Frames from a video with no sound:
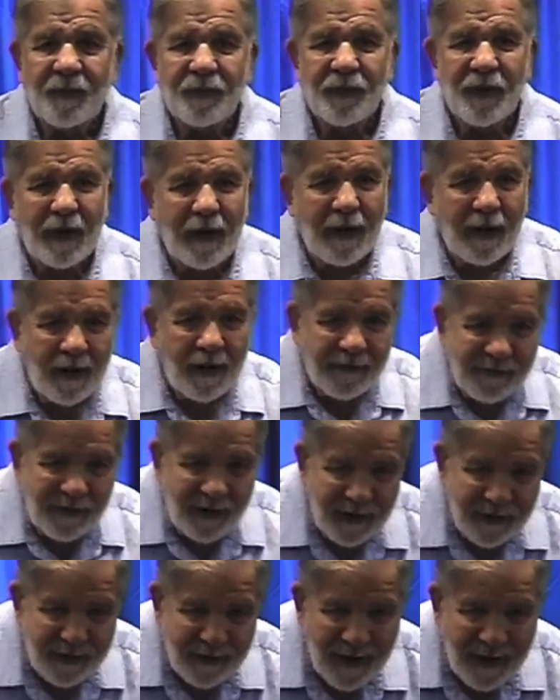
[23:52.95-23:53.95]
The
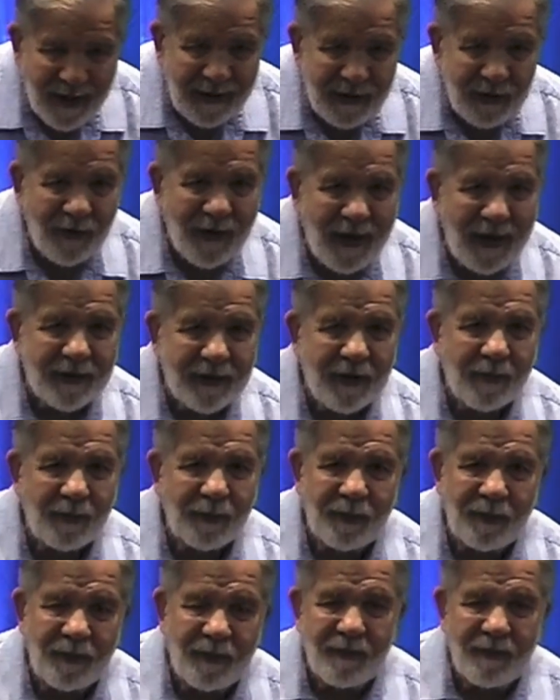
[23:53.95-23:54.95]
covenant. Contracts are
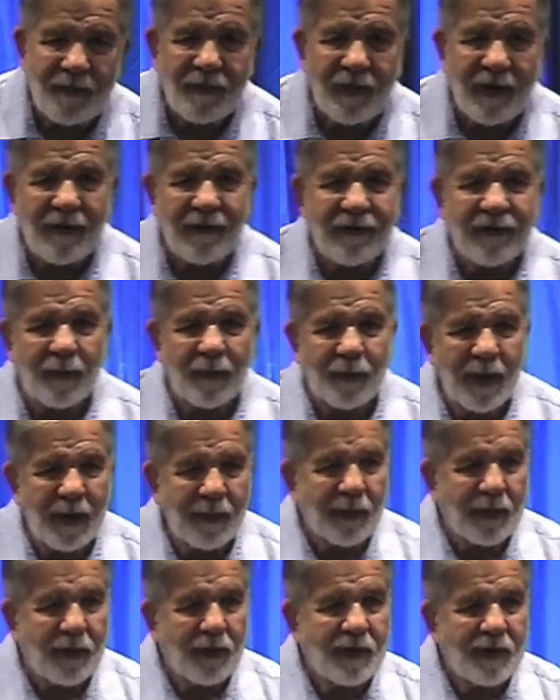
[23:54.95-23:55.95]
written for
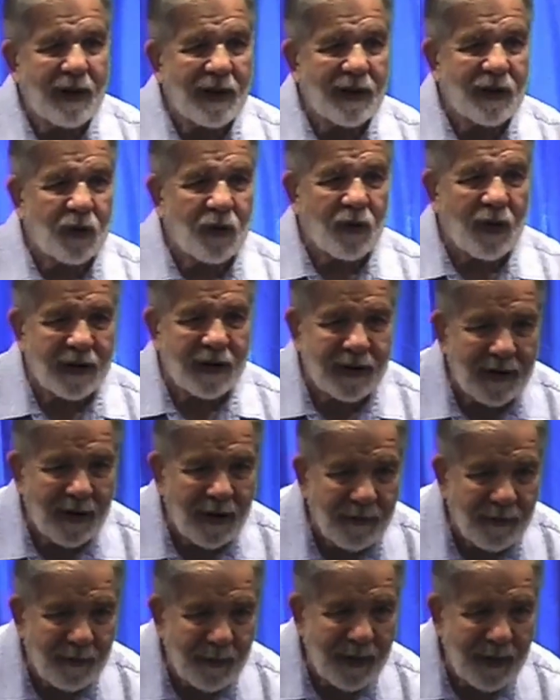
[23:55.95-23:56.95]
people who distrust
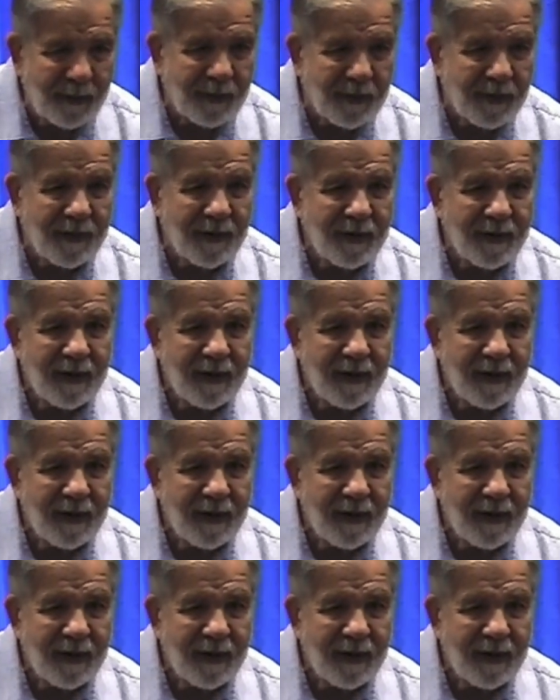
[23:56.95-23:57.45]
other people.